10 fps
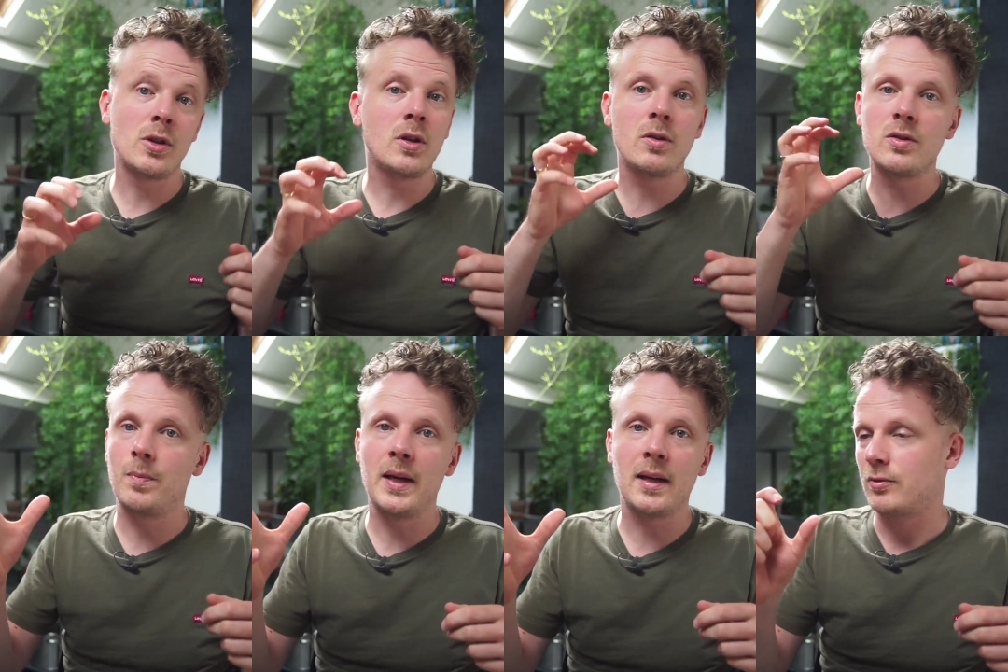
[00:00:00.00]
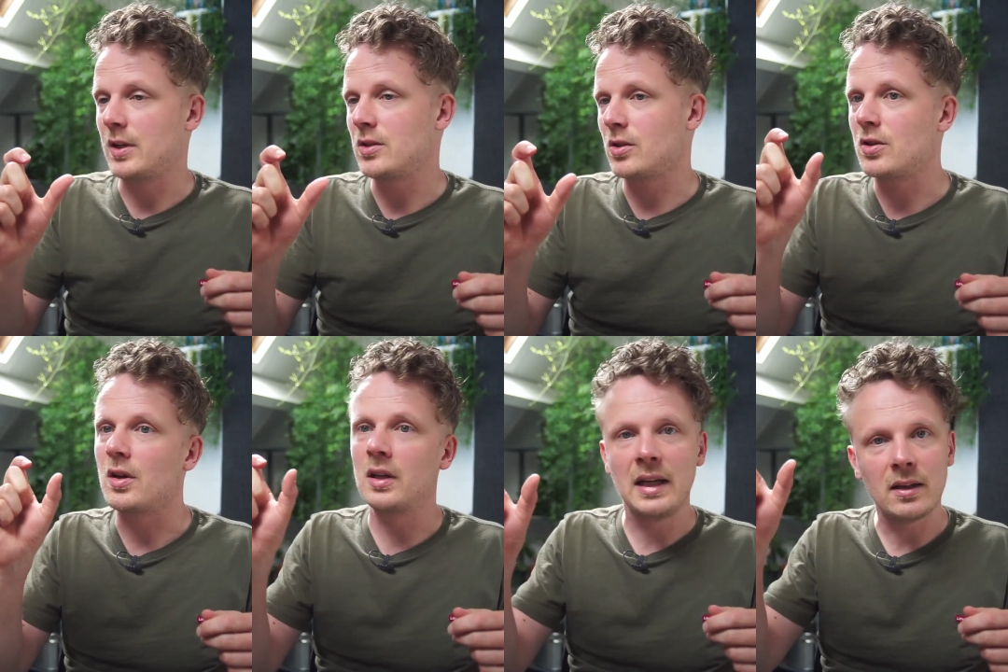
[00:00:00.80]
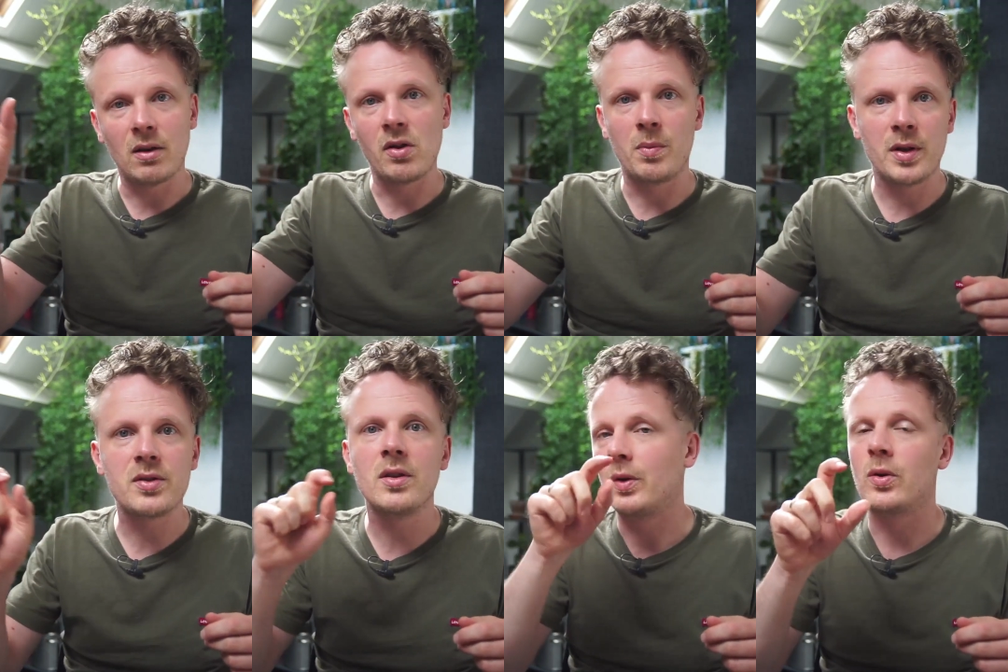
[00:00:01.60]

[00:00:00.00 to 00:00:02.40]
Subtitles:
So you could pick, for instance, a click on a button,